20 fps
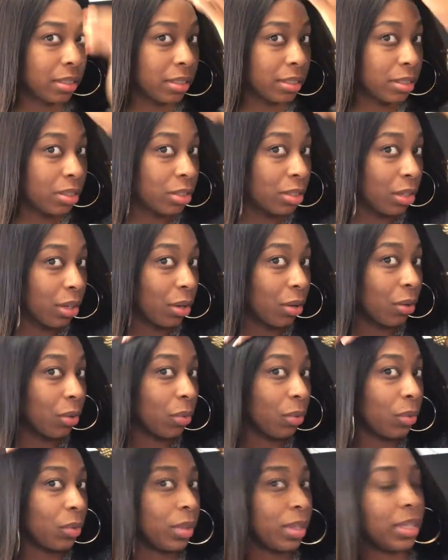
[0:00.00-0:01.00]

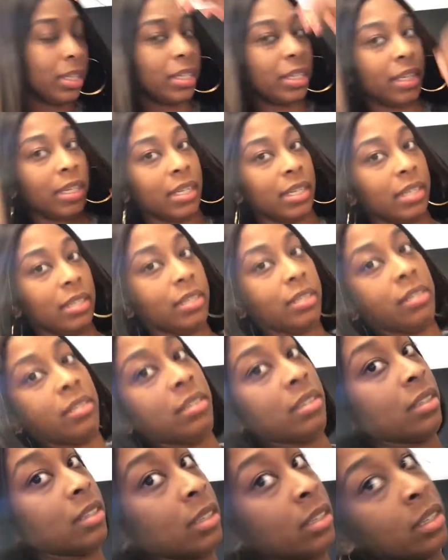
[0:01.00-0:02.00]
So yeah,
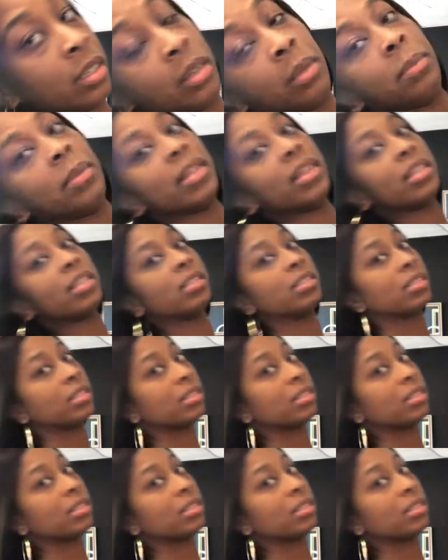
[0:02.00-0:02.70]
but this